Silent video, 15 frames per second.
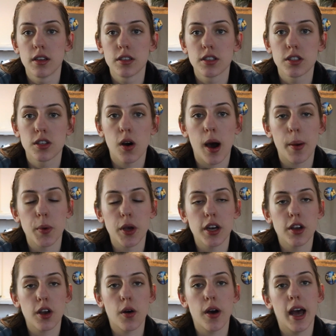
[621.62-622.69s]
So I'm going
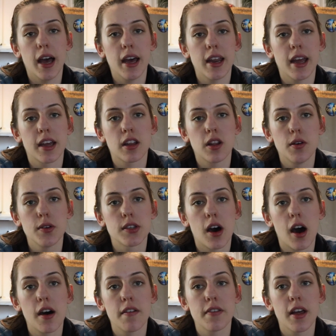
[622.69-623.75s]
to go ahead and close
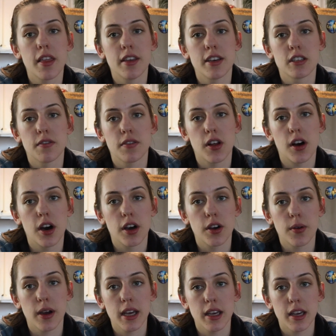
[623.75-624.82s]
off this
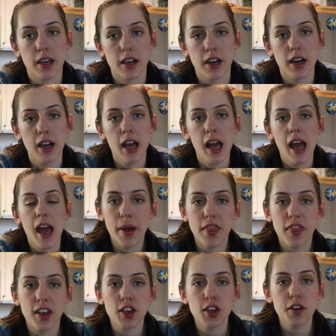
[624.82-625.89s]
vlog right here.
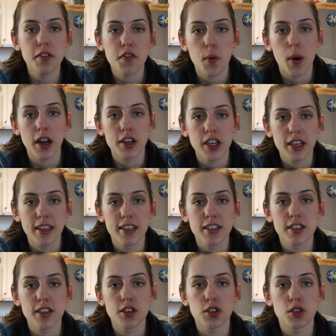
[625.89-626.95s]
Thank you for watching
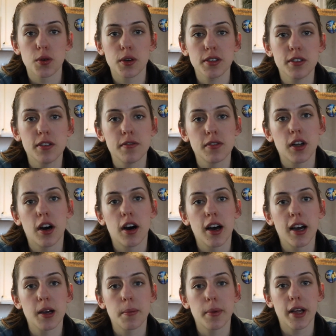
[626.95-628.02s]
this short little
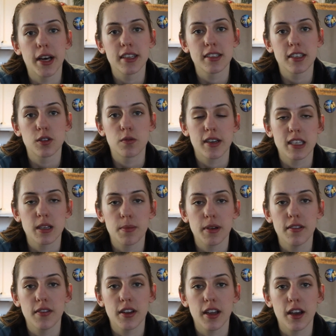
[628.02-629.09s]
vlog plus this
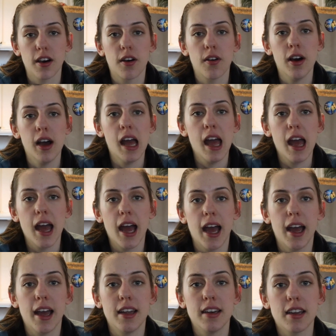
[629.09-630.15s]
recipe video.
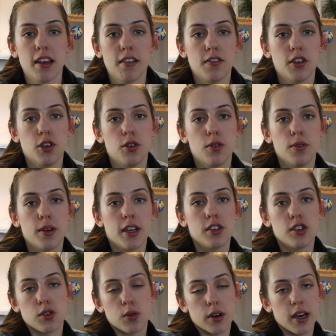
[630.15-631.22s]
And if you
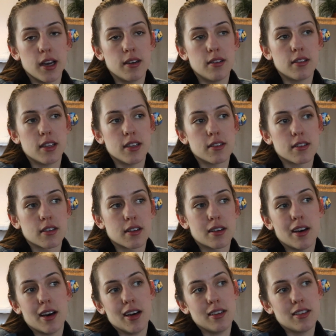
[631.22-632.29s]
enjoyed this
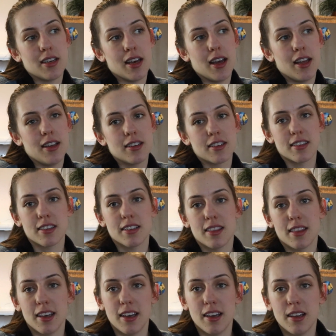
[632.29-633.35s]
content,
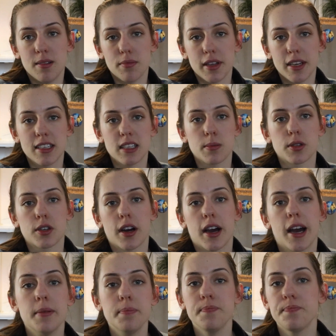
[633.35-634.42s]
then please
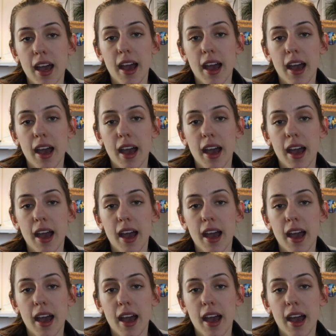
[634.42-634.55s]
subscribe.